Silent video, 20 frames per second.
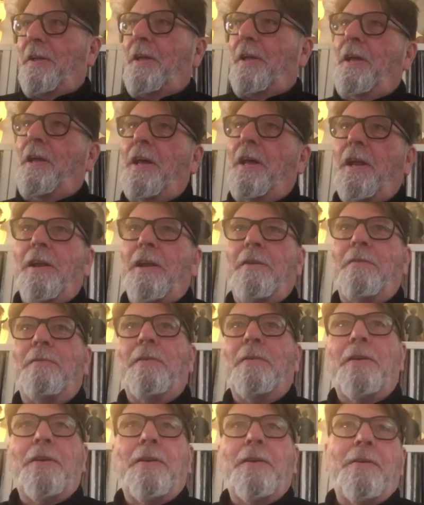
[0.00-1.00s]
and
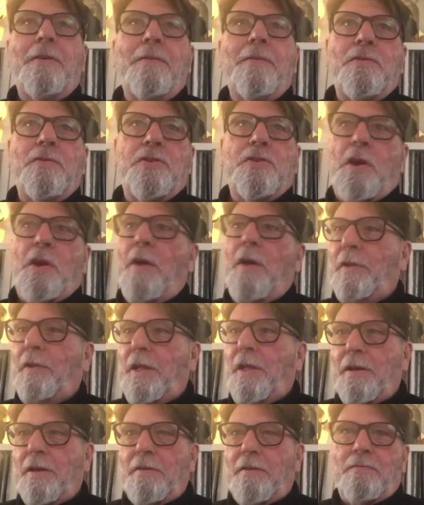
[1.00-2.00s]

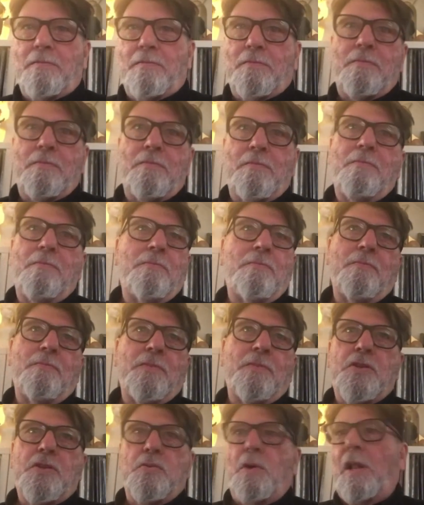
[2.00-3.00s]
traveling
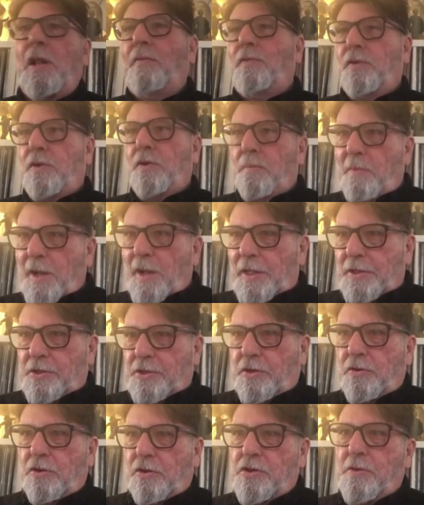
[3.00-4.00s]
1,200 miles
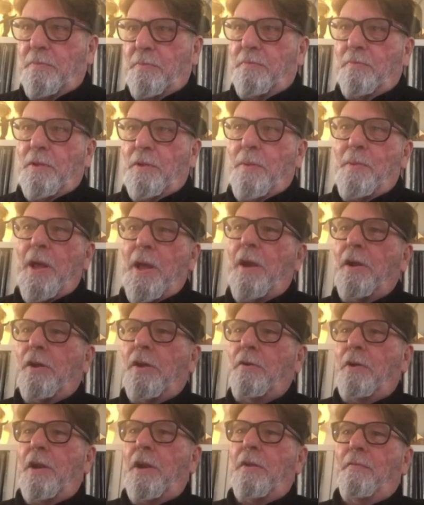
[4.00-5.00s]
across
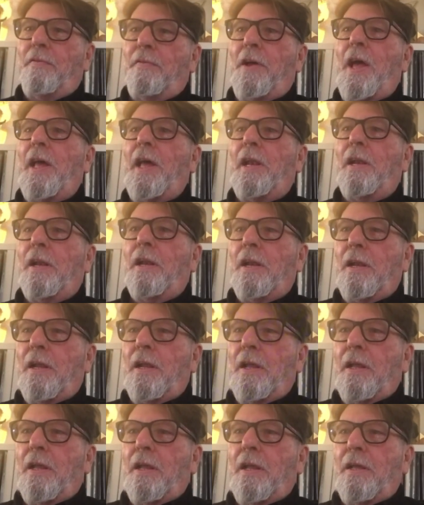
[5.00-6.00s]
America in a van,
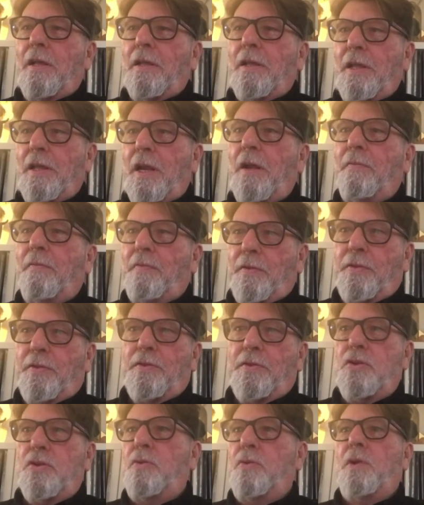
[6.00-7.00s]
for
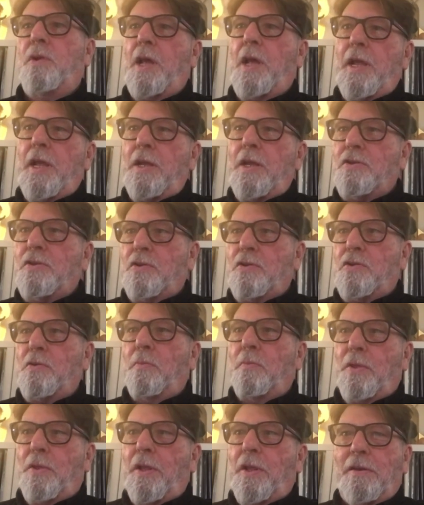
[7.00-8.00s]
2 days or
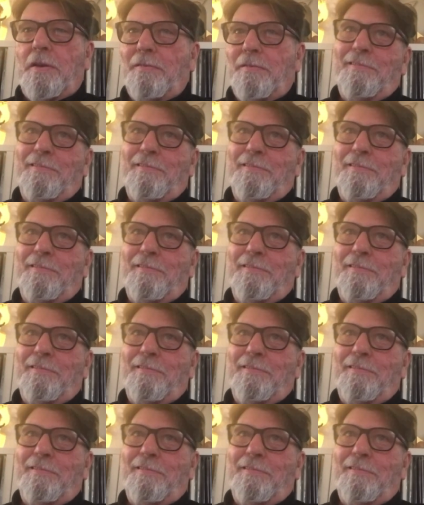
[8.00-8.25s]
something.